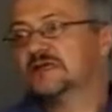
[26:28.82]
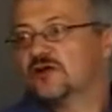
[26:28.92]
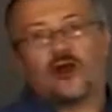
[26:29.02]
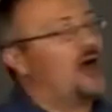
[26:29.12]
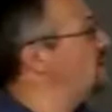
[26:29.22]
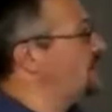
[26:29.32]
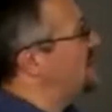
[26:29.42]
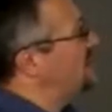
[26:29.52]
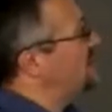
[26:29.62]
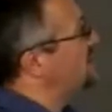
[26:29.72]
Not all
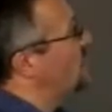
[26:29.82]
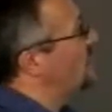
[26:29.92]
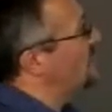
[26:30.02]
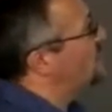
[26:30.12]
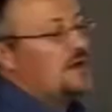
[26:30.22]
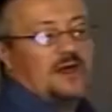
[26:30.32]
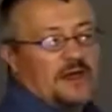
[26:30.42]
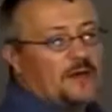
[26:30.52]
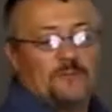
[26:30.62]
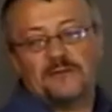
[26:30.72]
species show this. I